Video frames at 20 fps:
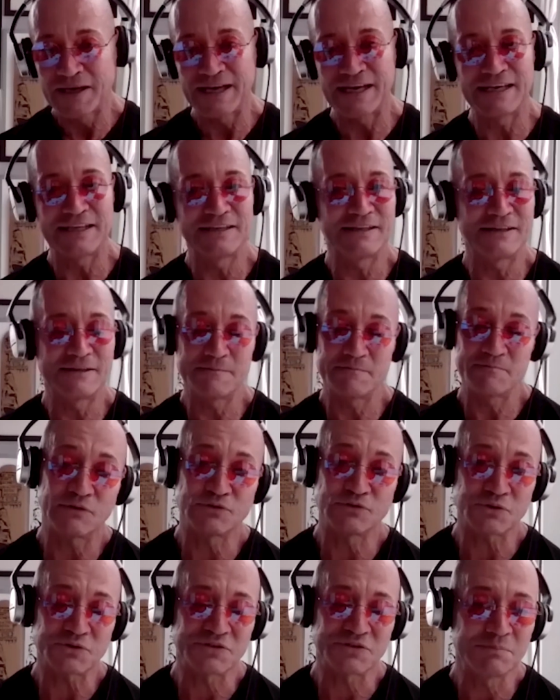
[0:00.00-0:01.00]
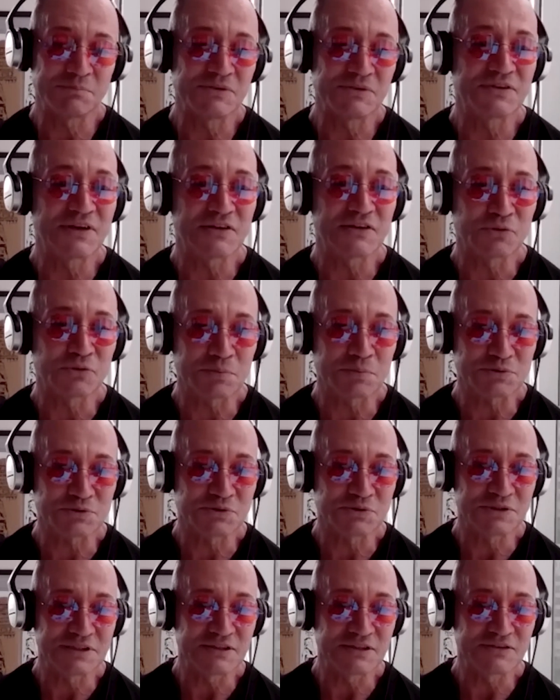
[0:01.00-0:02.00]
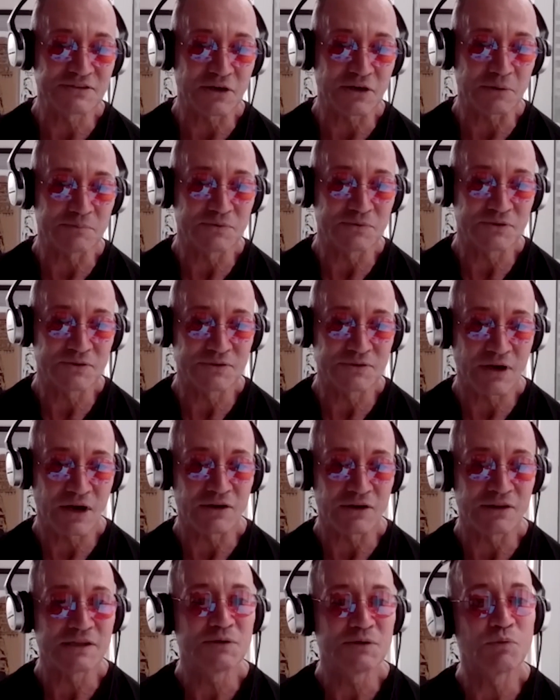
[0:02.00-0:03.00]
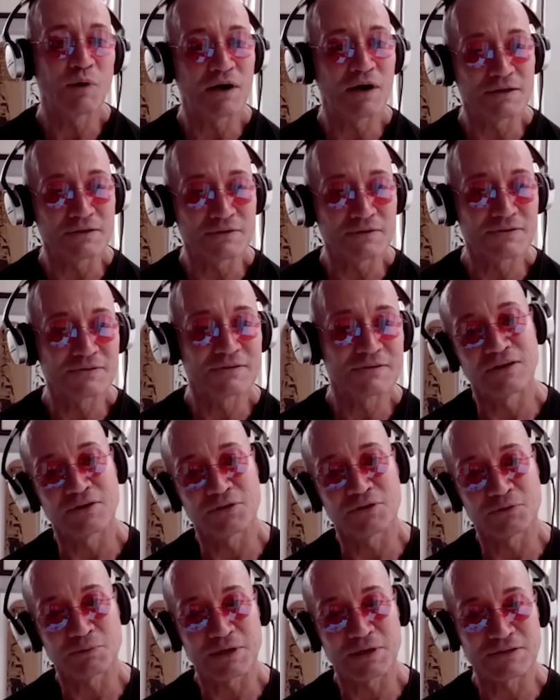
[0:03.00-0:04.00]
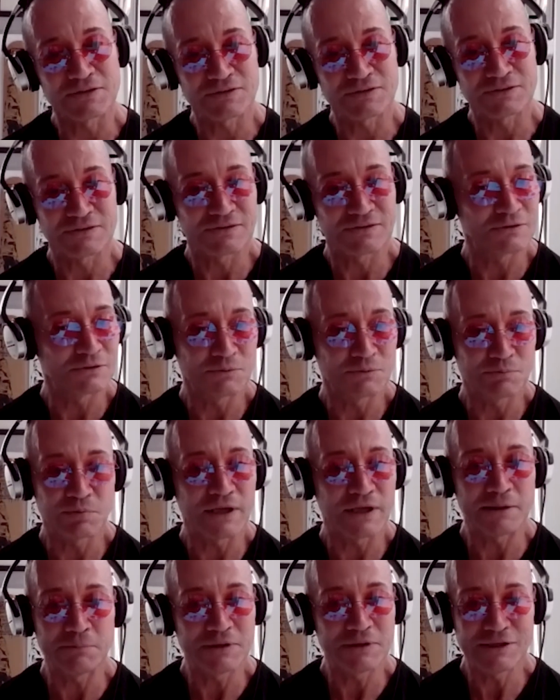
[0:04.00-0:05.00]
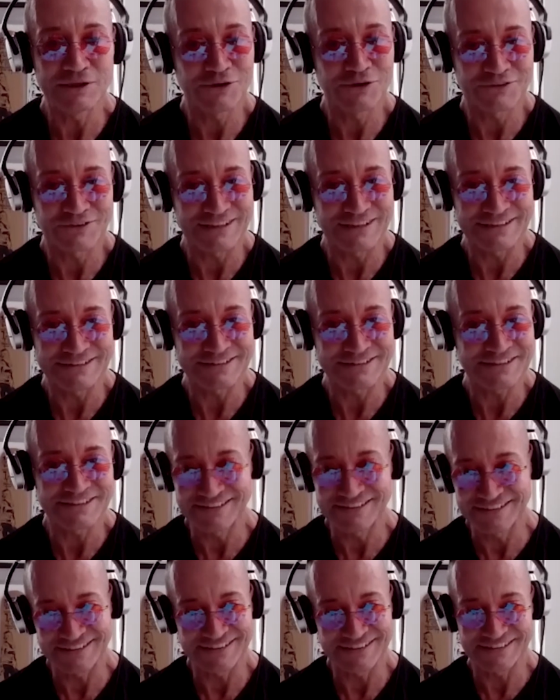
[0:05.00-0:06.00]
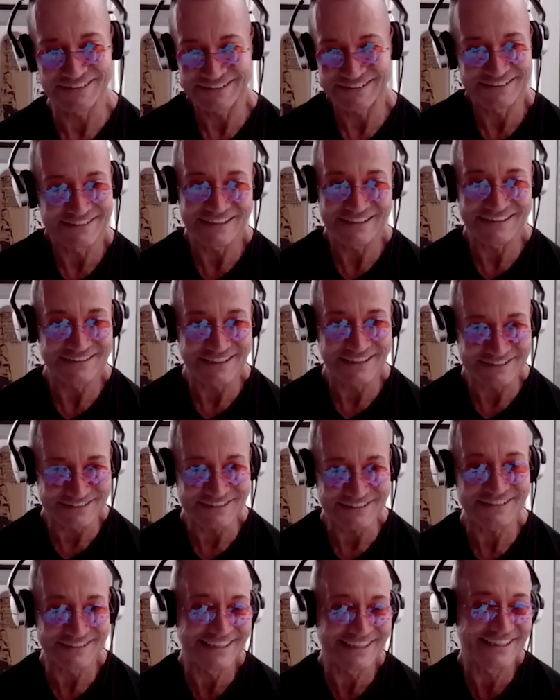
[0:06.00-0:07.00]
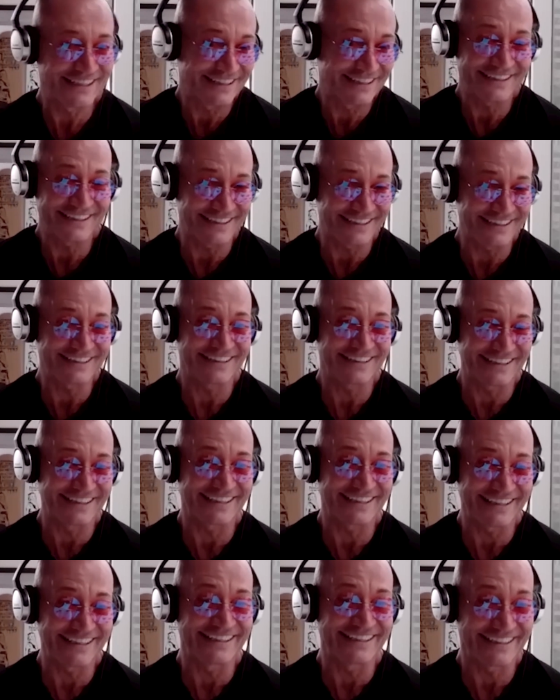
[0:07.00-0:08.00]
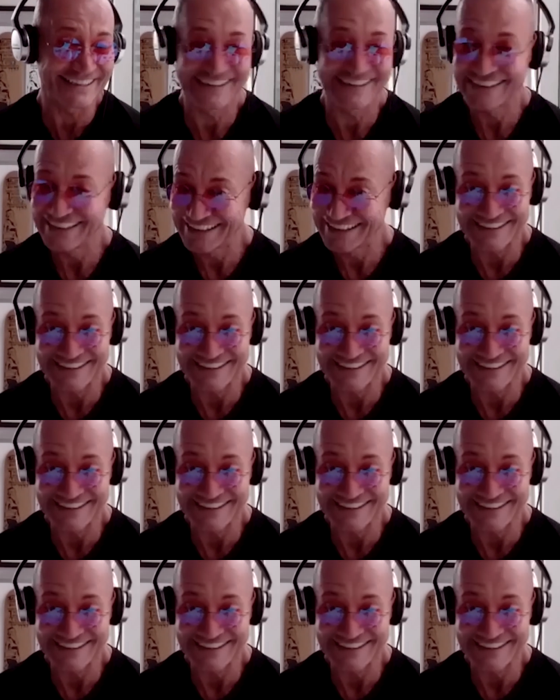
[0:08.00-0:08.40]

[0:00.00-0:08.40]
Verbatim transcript: And of course, in business, opportunities comes only once. Otherwise, uh, Plan B doesn't exist. It's a, that, yeah, it, there is no Plan B.